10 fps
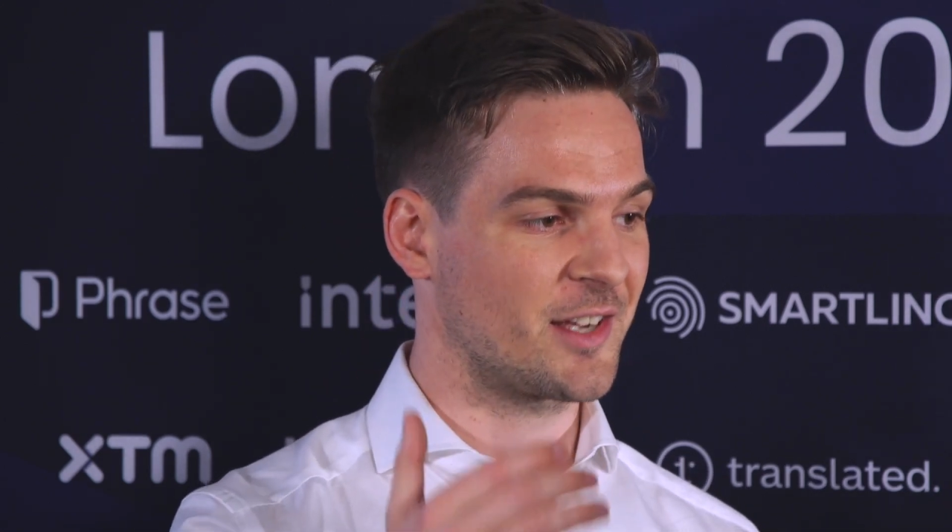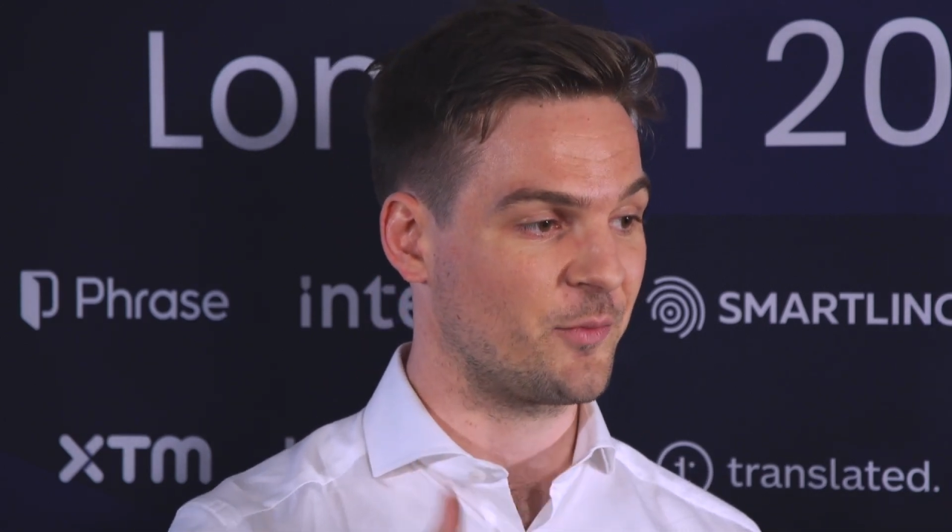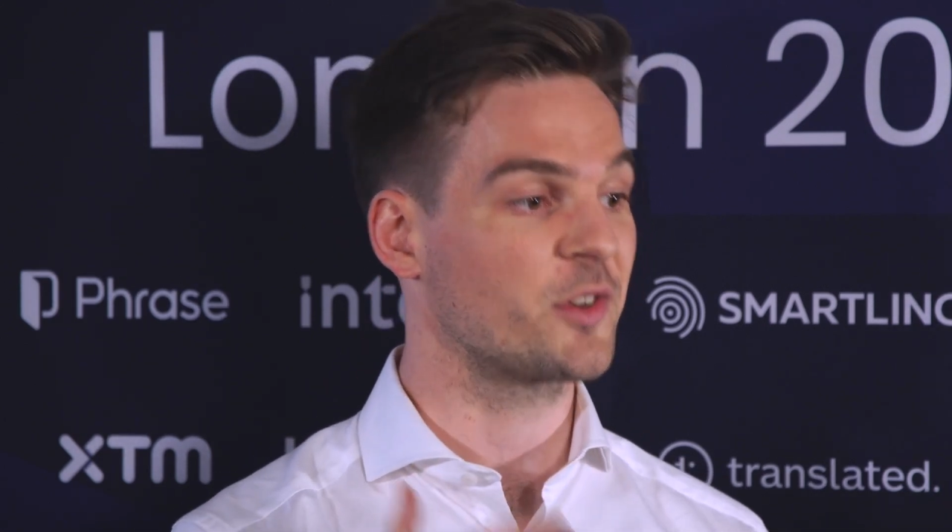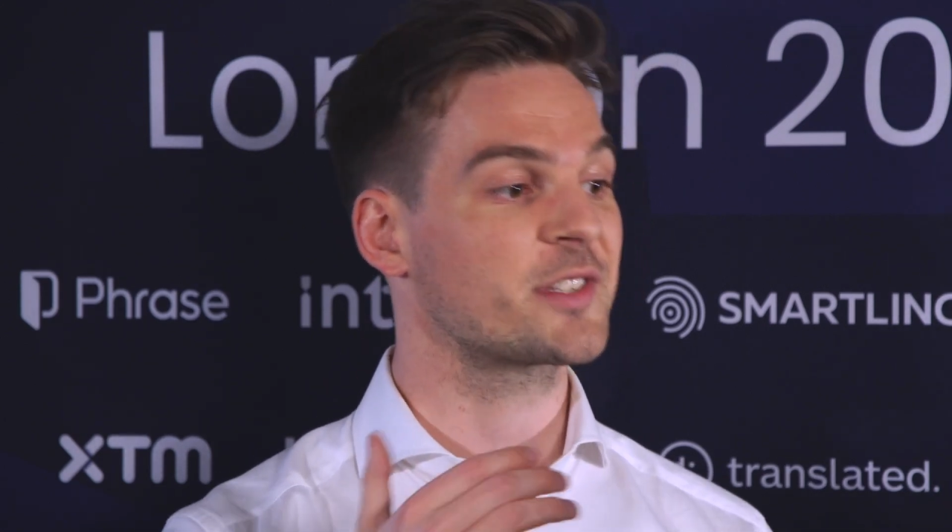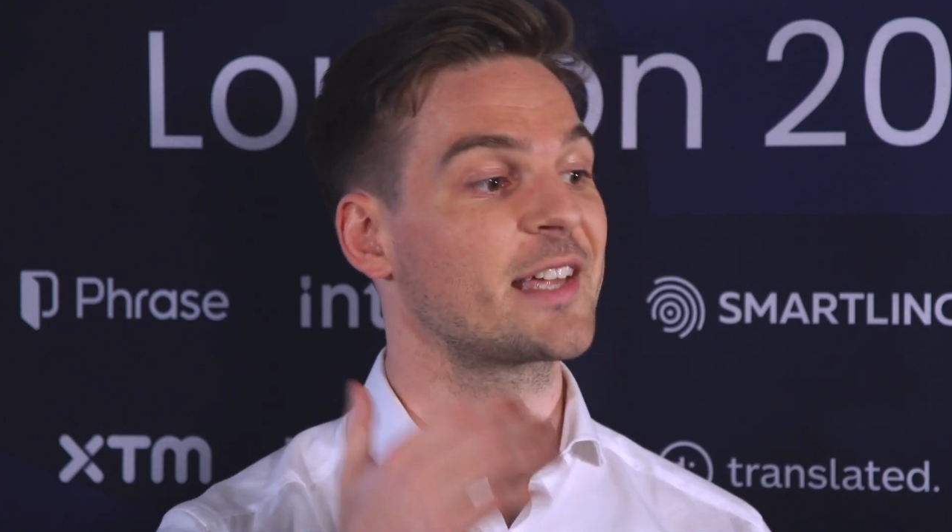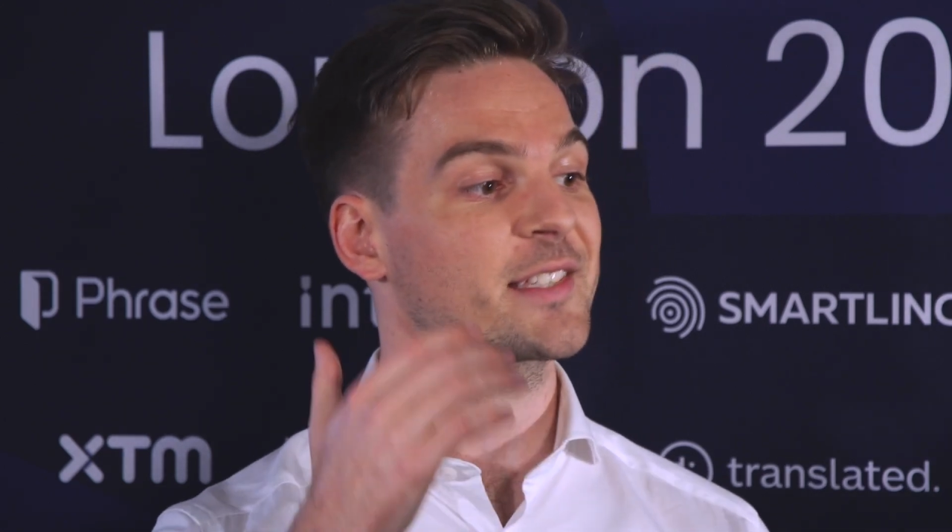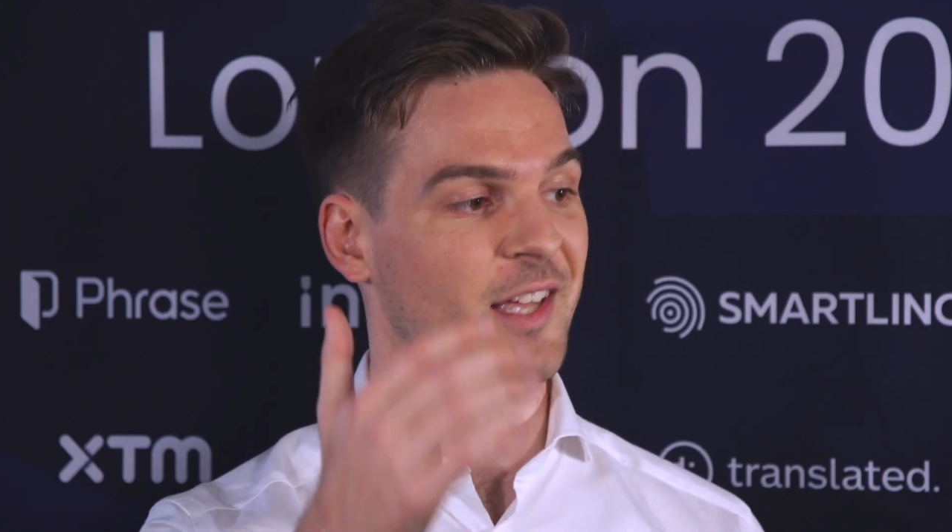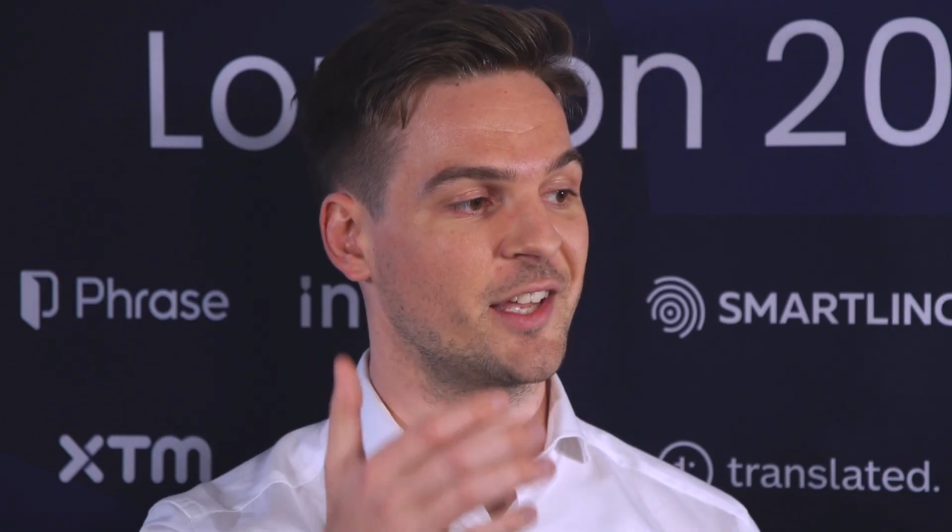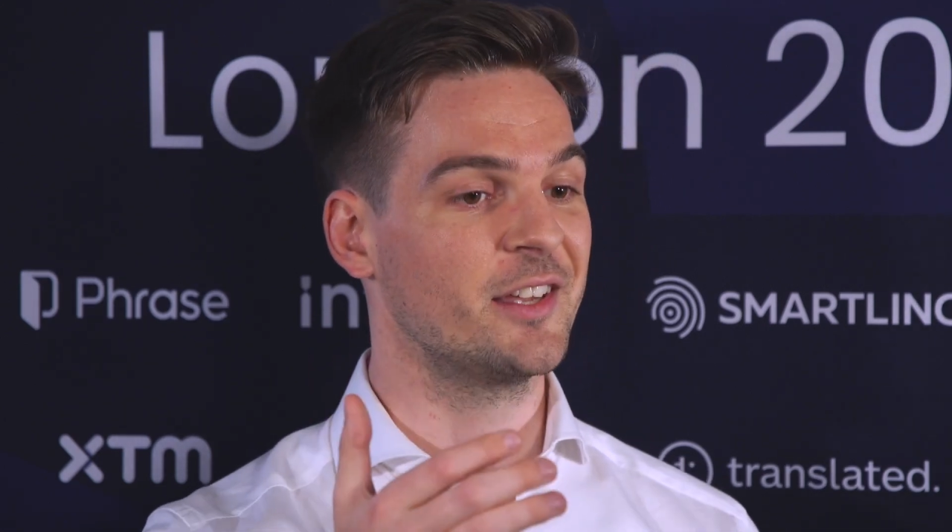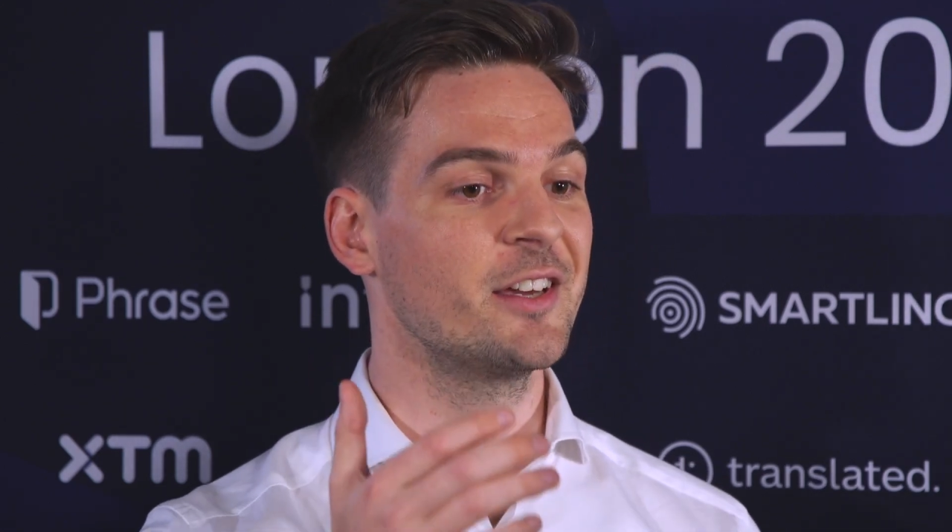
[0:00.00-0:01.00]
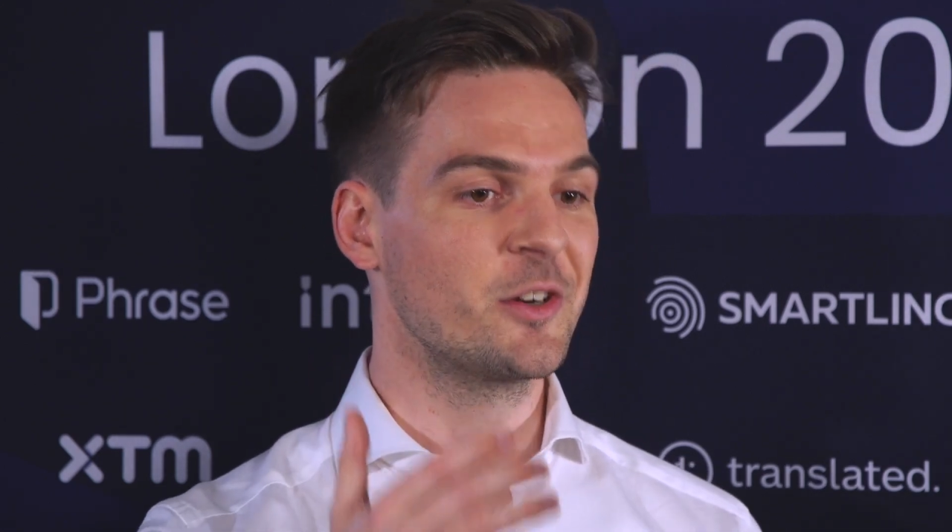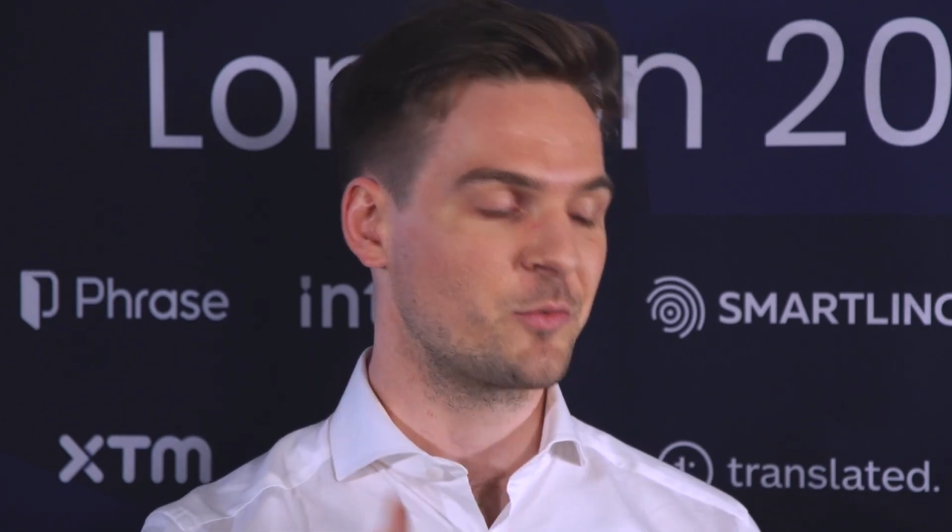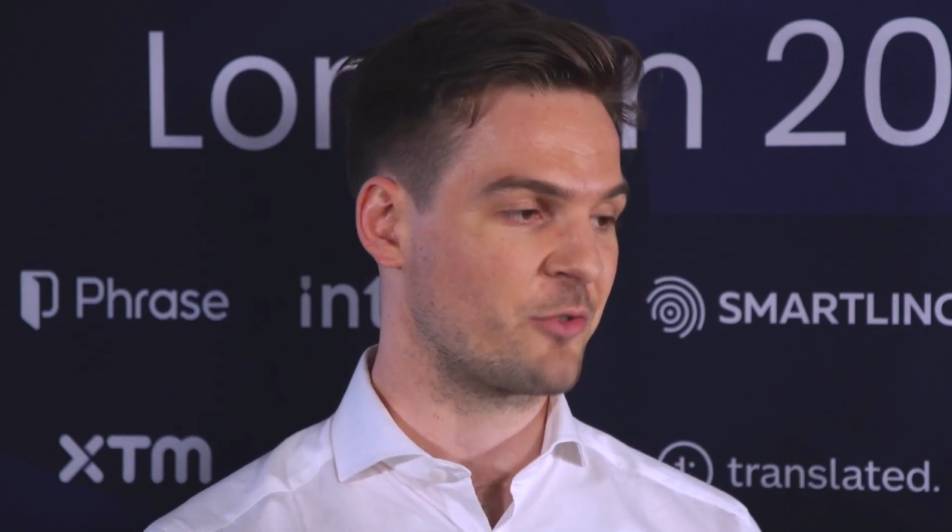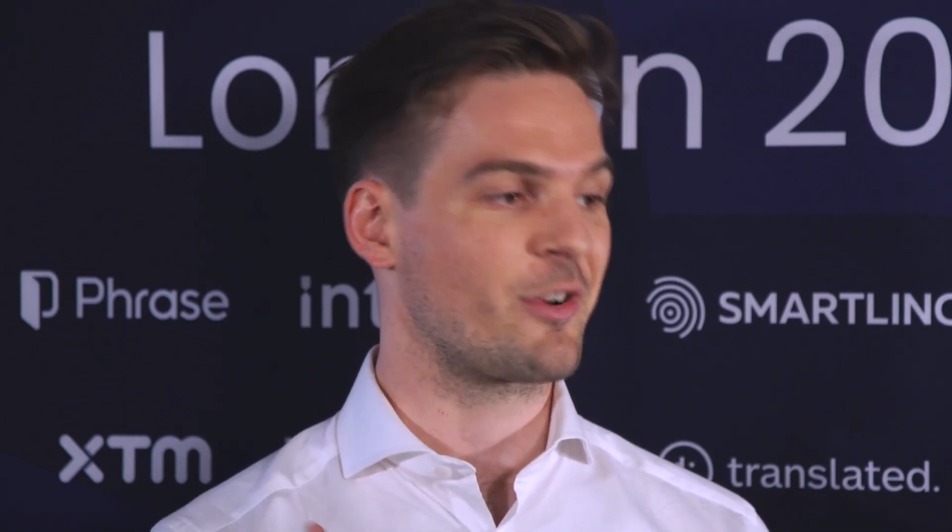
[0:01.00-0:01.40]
And once that's done, we're